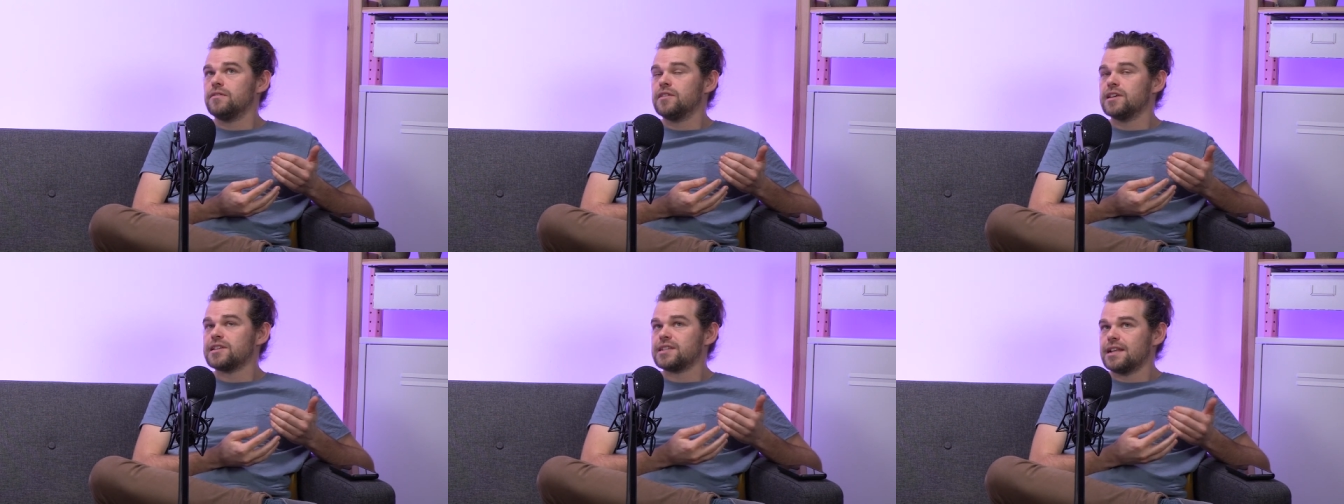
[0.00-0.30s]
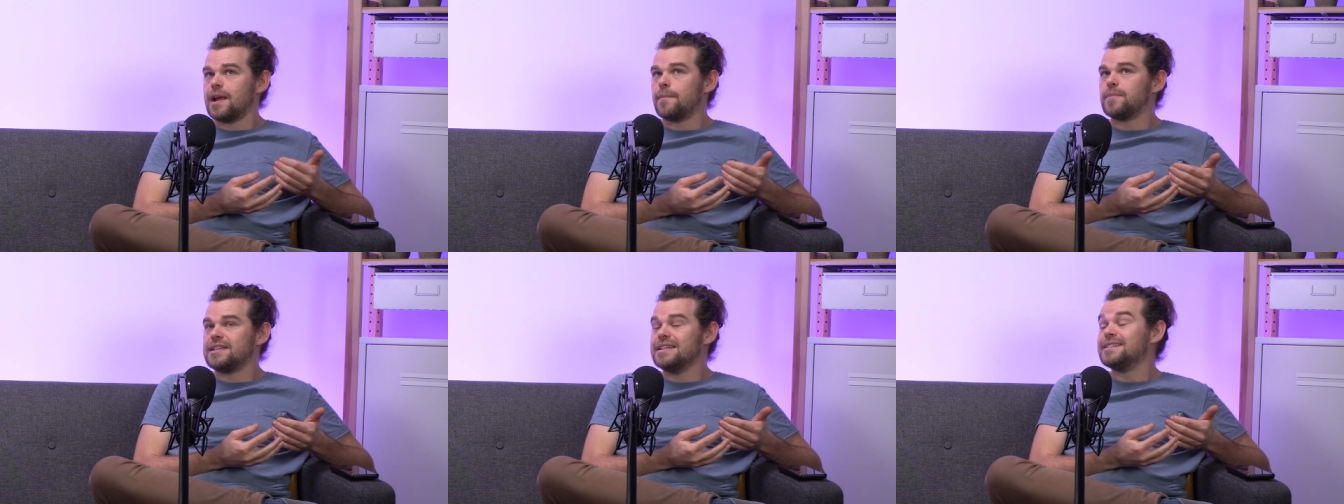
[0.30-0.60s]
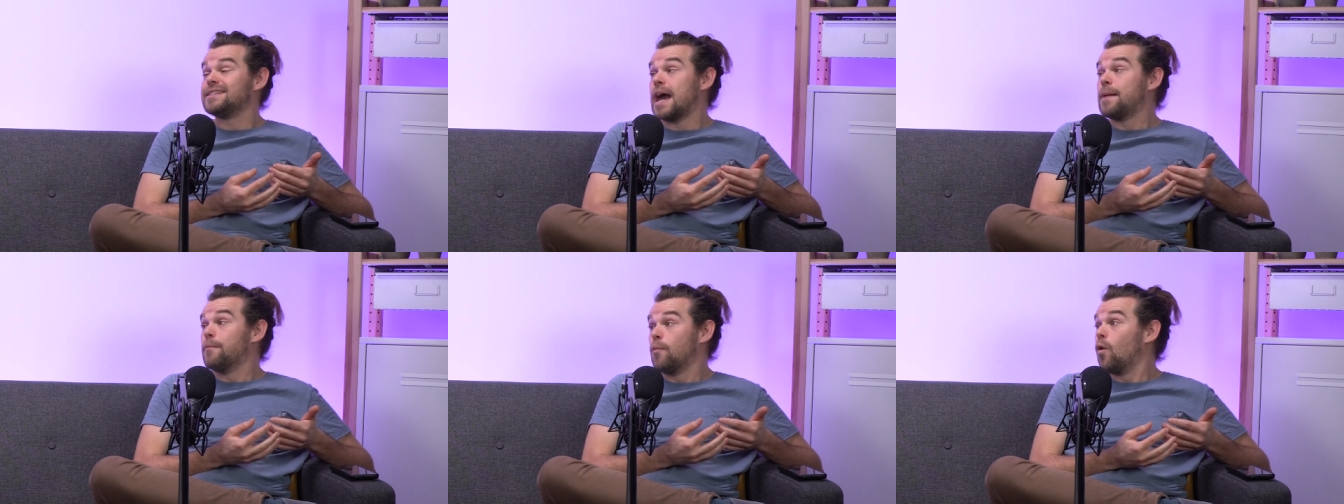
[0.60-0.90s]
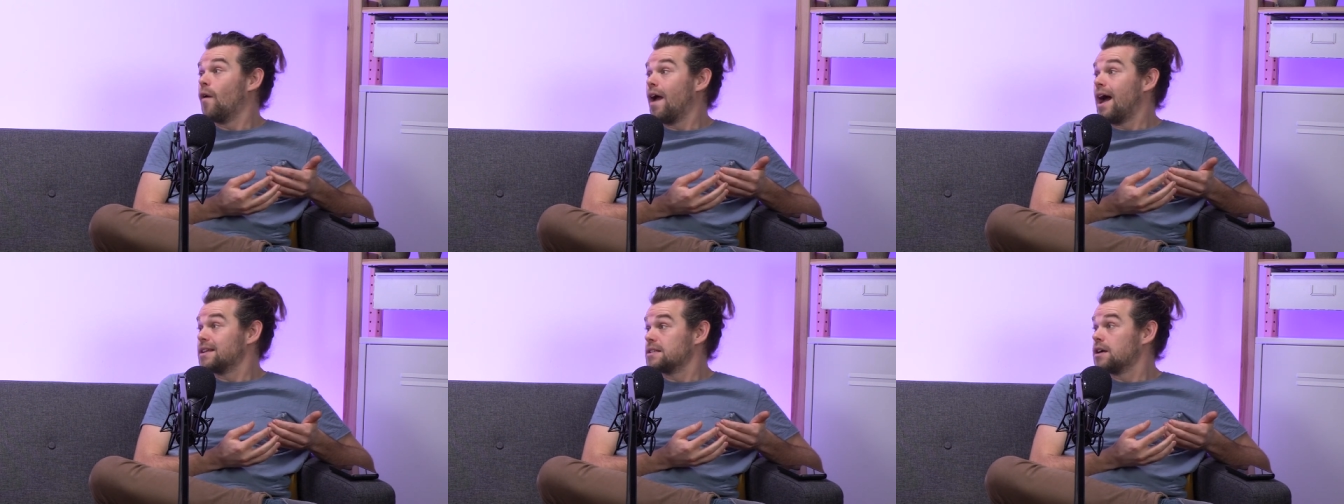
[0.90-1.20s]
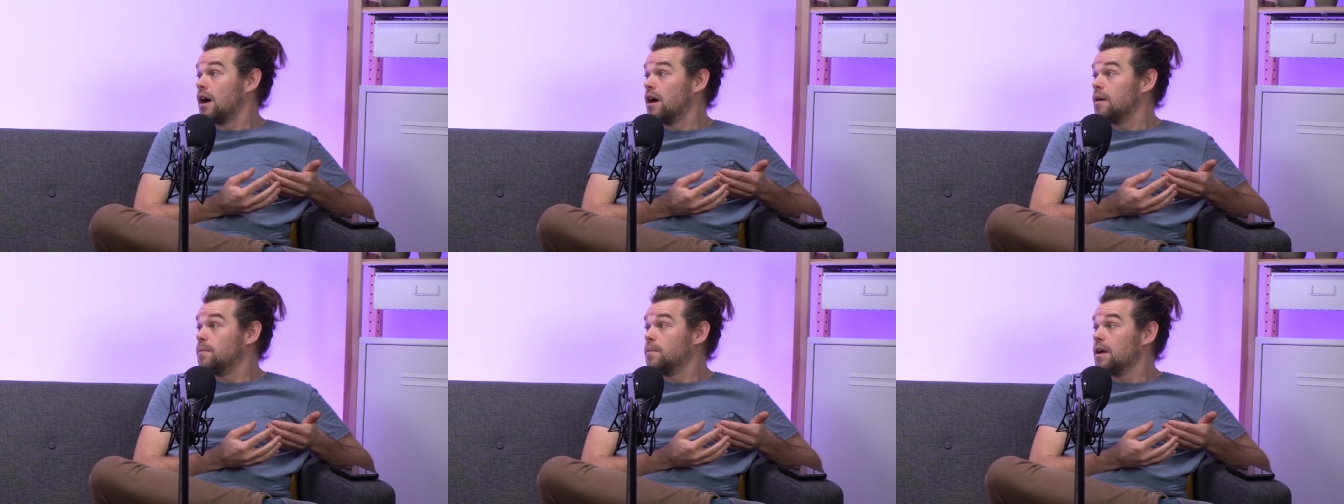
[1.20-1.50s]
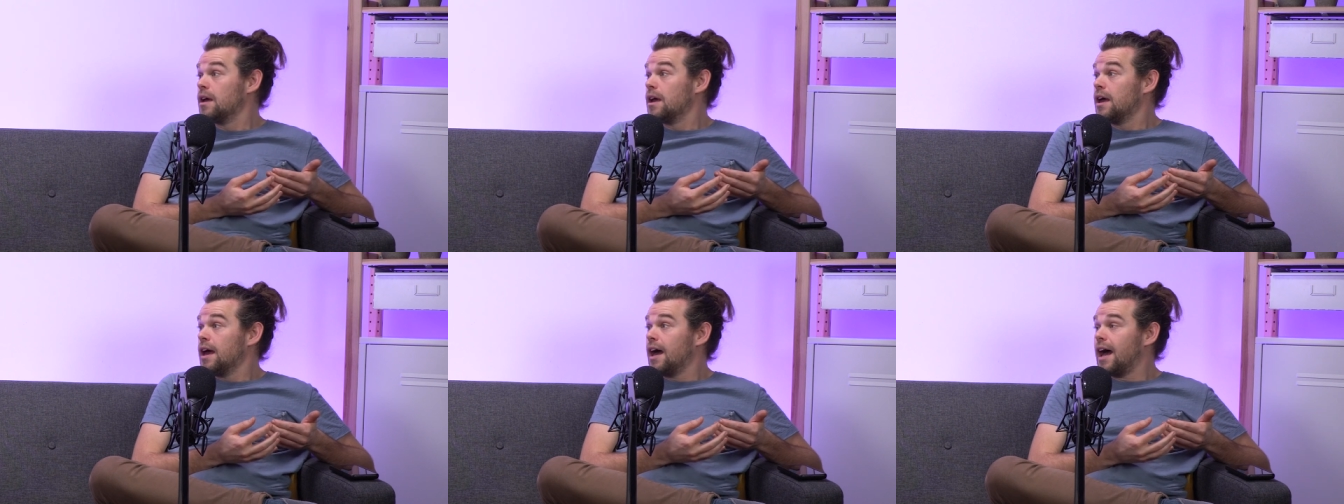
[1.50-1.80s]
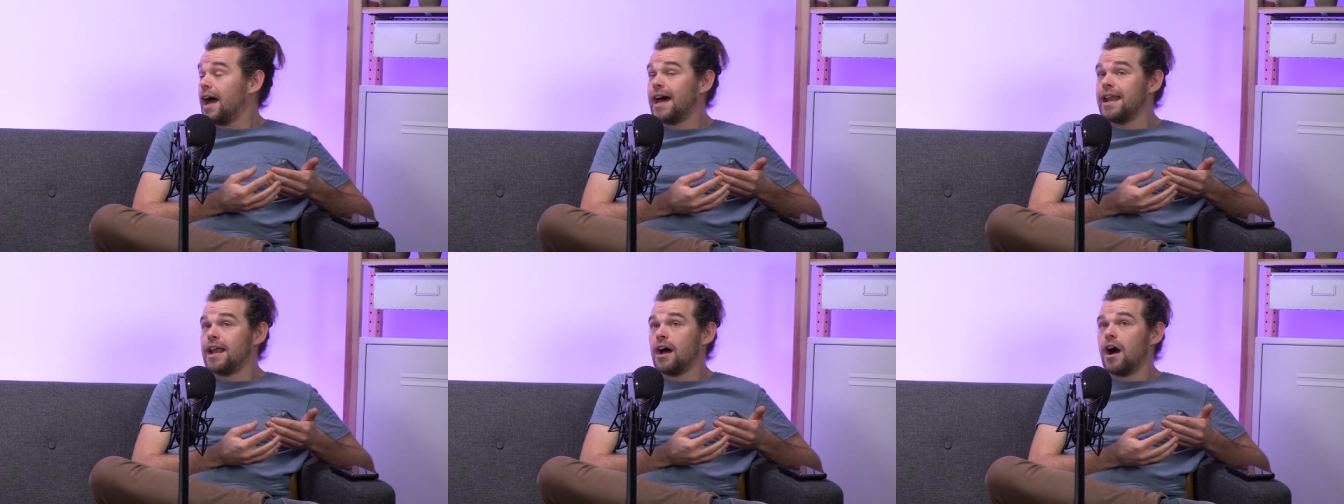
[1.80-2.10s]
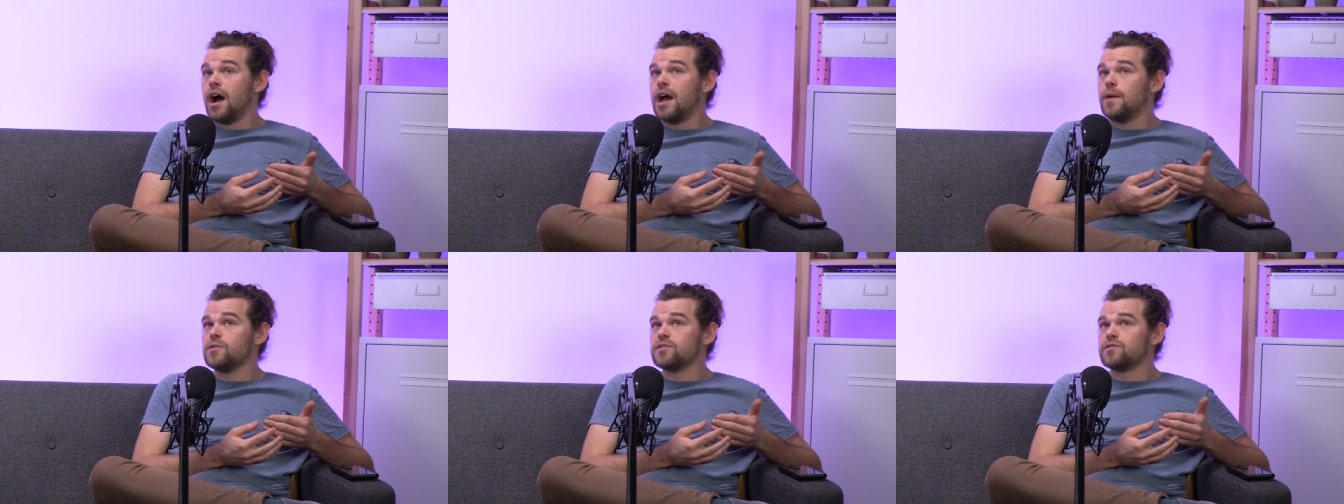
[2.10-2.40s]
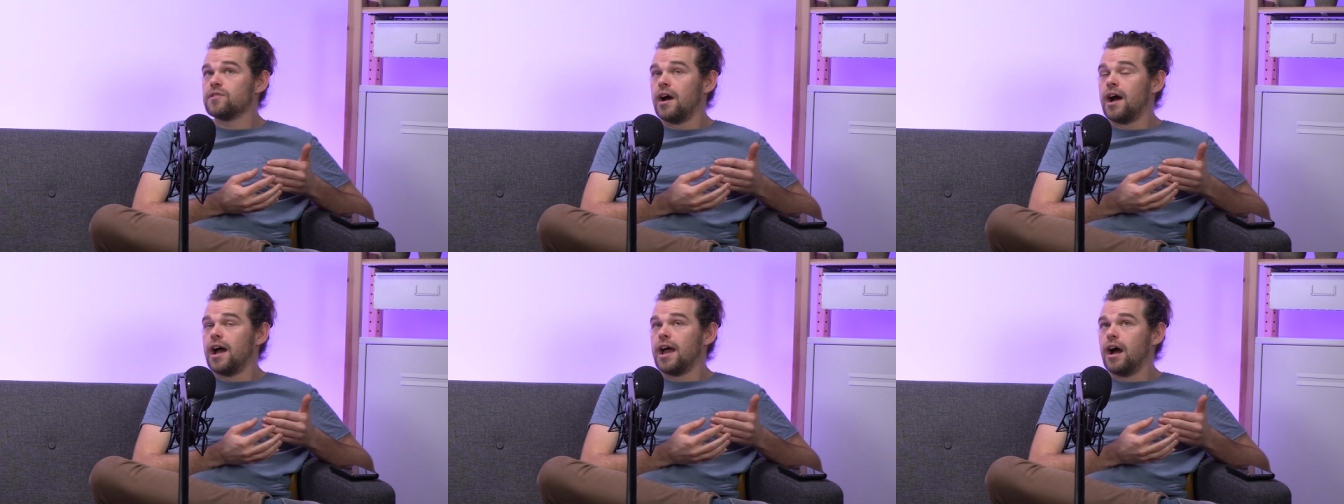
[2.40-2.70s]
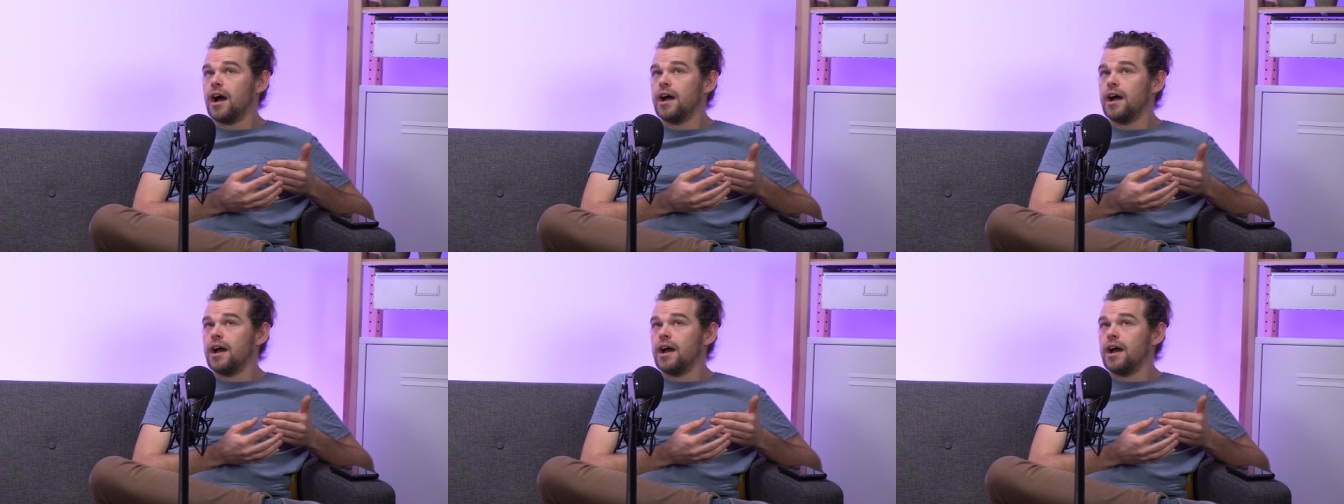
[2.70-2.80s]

the celebrities get more airtime and I was I,